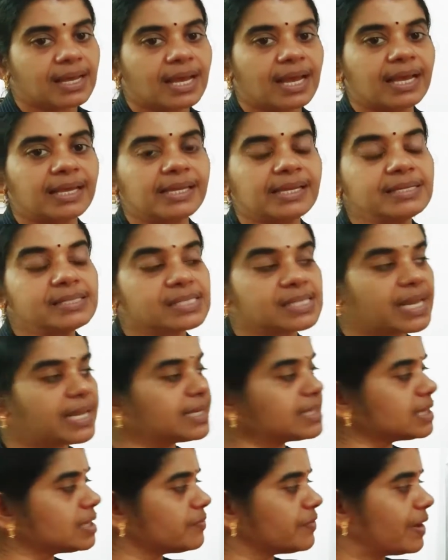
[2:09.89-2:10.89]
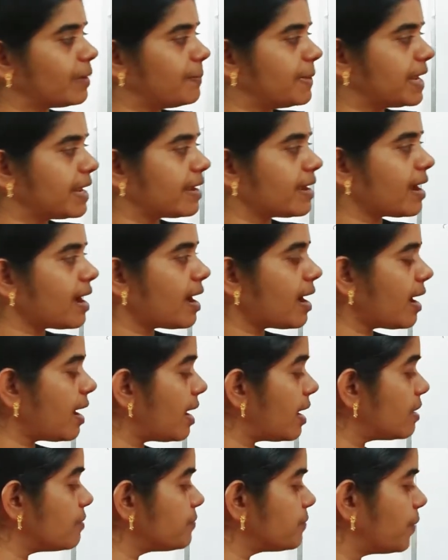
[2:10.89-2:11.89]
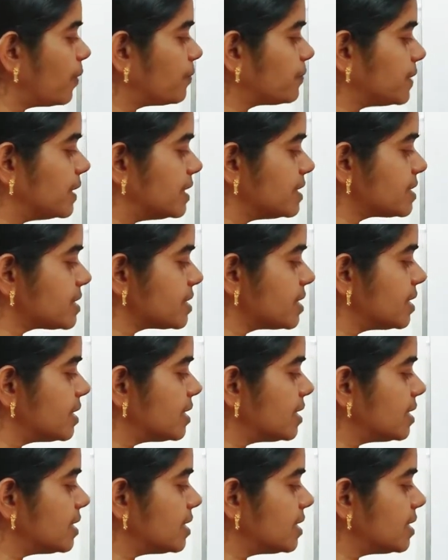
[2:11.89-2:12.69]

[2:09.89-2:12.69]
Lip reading: and its length will be half of this